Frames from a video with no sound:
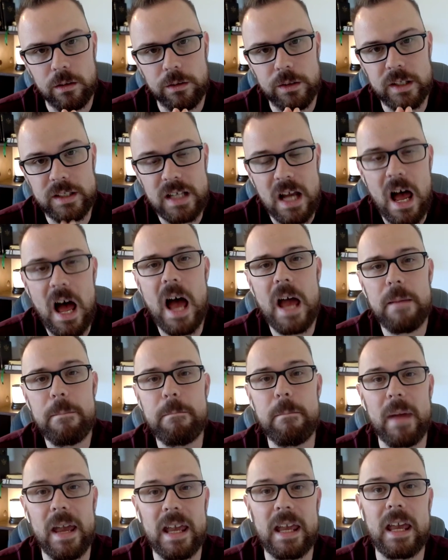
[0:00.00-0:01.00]
The
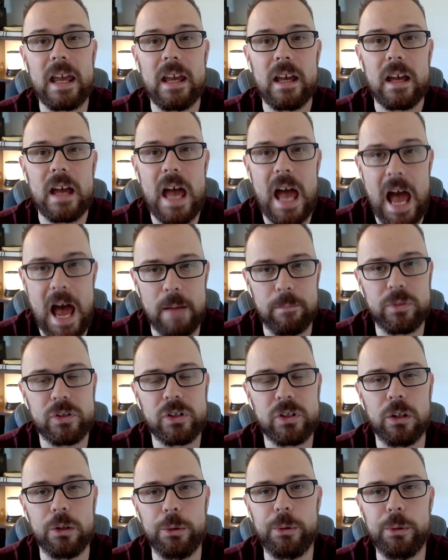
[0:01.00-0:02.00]
time may
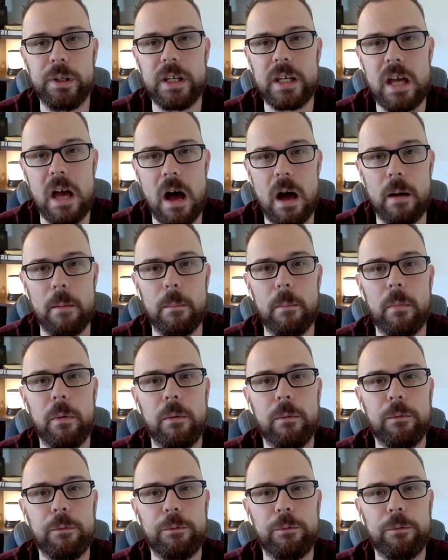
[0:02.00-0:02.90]
absolutely come